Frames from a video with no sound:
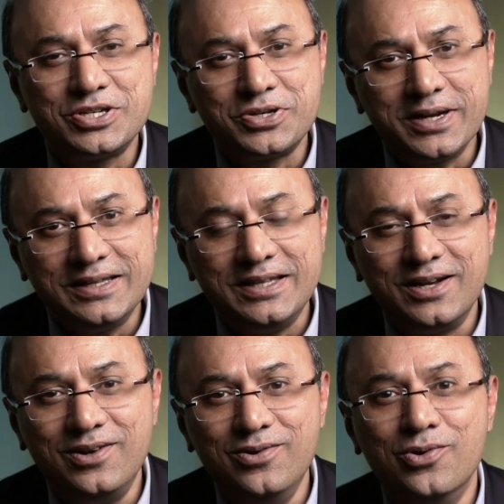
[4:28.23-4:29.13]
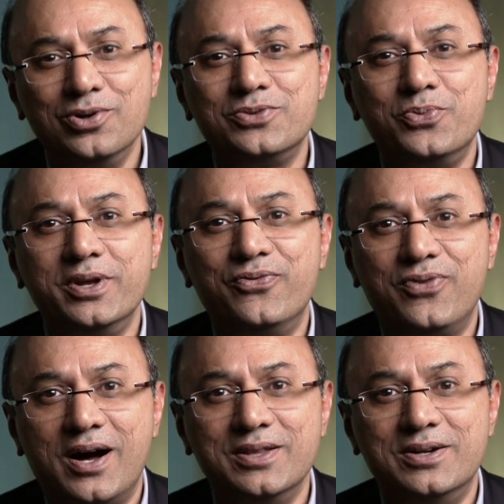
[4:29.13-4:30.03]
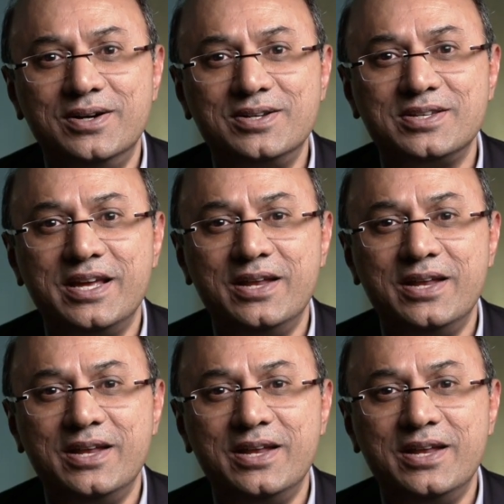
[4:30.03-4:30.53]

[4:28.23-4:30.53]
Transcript: struck that note with fathers,